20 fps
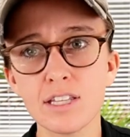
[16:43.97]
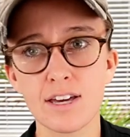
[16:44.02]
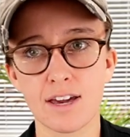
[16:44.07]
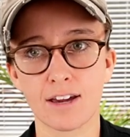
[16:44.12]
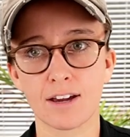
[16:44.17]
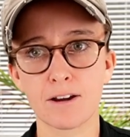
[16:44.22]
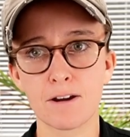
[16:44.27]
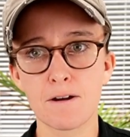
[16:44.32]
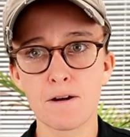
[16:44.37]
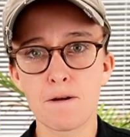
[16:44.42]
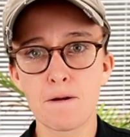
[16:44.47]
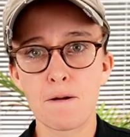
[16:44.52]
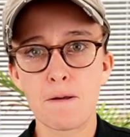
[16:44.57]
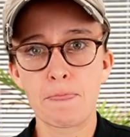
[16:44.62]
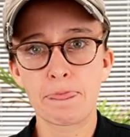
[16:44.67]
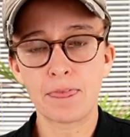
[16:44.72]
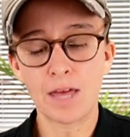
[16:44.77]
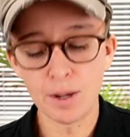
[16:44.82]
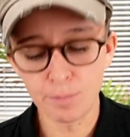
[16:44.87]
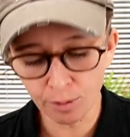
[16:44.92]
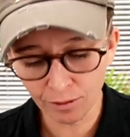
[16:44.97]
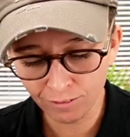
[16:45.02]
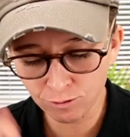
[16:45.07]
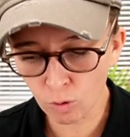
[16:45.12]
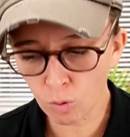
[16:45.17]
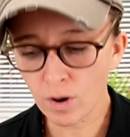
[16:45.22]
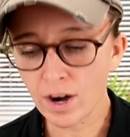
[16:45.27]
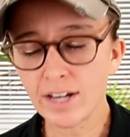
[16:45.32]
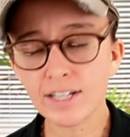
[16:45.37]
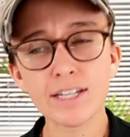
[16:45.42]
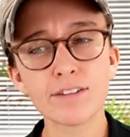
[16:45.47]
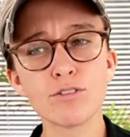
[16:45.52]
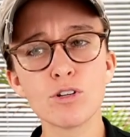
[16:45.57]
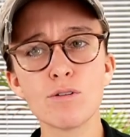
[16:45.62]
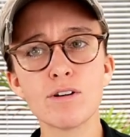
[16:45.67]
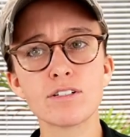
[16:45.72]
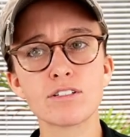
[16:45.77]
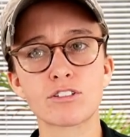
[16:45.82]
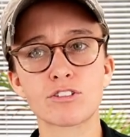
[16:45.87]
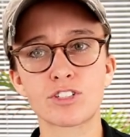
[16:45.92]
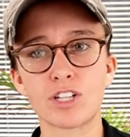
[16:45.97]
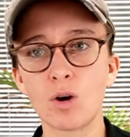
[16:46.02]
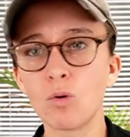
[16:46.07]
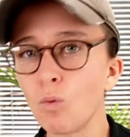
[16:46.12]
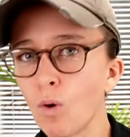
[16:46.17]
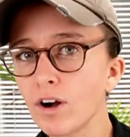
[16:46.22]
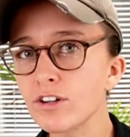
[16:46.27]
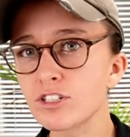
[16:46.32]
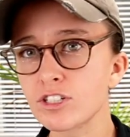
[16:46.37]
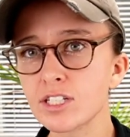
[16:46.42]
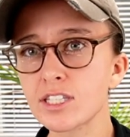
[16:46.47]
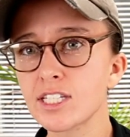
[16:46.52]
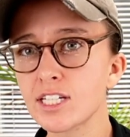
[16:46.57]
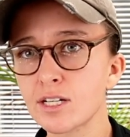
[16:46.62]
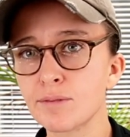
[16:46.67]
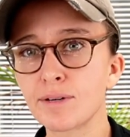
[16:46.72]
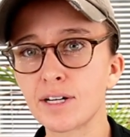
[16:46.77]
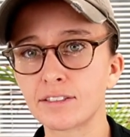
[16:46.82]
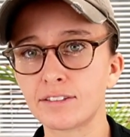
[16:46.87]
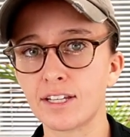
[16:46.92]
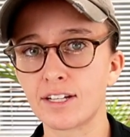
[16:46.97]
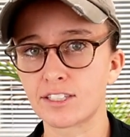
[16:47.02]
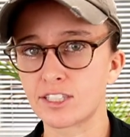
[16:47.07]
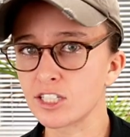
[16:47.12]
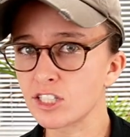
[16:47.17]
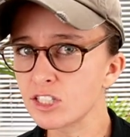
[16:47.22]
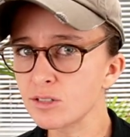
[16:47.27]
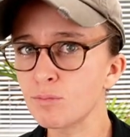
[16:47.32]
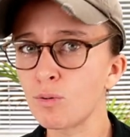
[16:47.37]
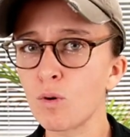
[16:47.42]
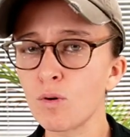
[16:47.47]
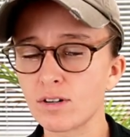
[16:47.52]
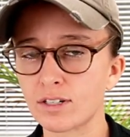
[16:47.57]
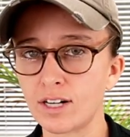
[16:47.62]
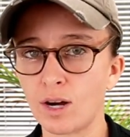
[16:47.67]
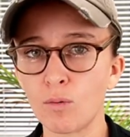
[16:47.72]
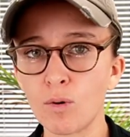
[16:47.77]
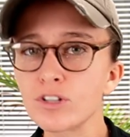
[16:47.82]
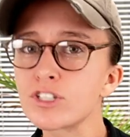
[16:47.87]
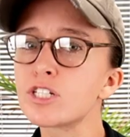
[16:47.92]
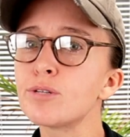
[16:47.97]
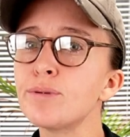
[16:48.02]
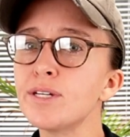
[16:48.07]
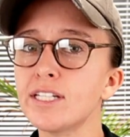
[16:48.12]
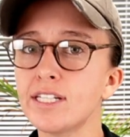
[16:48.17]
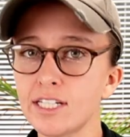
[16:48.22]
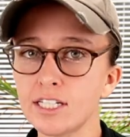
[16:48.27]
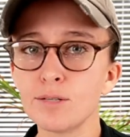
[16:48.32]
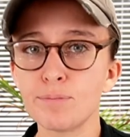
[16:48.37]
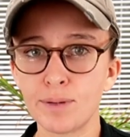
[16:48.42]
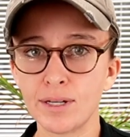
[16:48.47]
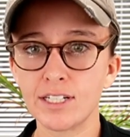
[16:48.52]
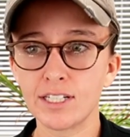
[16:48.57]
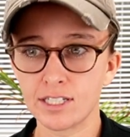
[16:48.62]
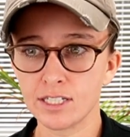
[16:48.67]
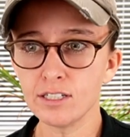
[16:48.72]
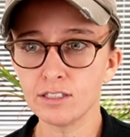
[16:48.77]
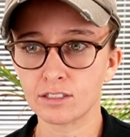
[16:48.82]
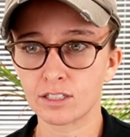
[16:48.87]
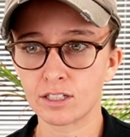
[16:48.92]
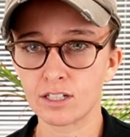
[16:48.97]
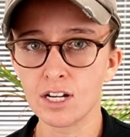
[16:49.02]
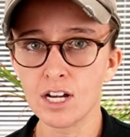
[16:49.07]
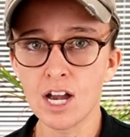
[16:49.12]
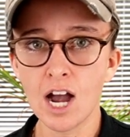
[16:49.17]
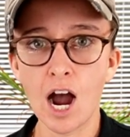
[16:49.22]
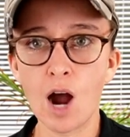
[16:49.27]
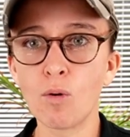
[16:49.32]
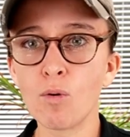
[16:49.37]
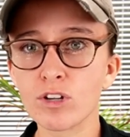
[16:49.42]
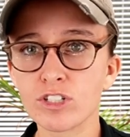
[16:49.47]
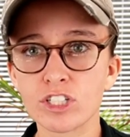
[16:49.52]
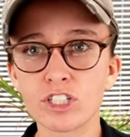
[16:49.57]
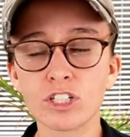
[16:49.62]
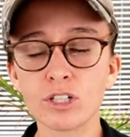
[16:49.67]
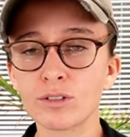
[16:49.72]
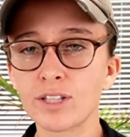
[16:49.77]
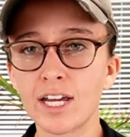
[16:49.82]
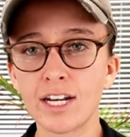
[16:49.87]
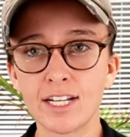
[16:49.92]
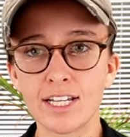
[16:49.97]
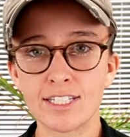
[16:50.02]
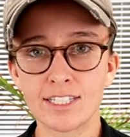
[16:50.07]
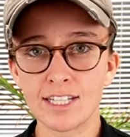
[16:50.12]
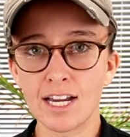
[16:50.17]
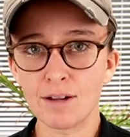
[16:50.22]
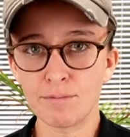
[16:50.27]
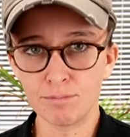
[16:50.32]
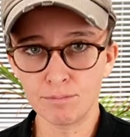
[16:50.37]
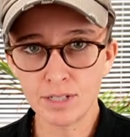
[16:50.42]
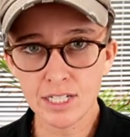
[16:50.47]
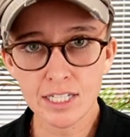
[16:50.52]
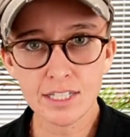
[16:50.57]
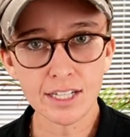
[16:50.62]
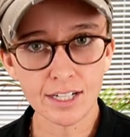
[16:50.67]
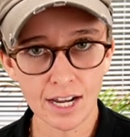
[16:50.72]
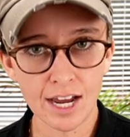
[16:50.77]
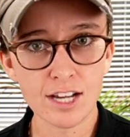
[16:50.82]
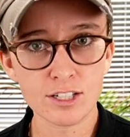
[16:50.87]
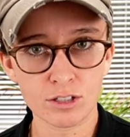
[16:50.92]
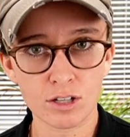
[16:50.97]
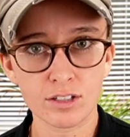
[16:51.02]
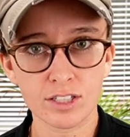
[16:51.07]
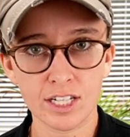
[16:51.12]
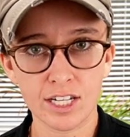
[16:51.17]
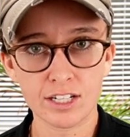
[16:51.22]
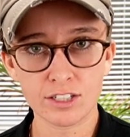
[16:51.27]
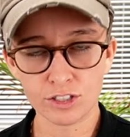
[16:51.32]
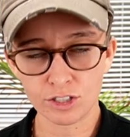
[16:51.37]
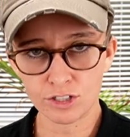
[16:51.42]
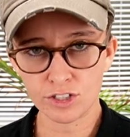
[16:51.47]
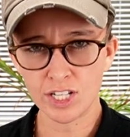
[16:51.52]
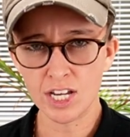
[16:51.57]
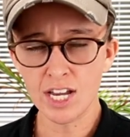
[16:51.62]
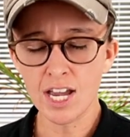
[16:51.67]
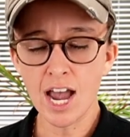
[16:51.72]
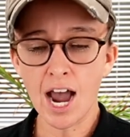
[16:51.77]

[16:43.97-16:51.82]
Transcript: think and before I give you answers, I want you to think about this. This is important. I want you to be an independent healer. I want you to know that it's not me that has all the answers.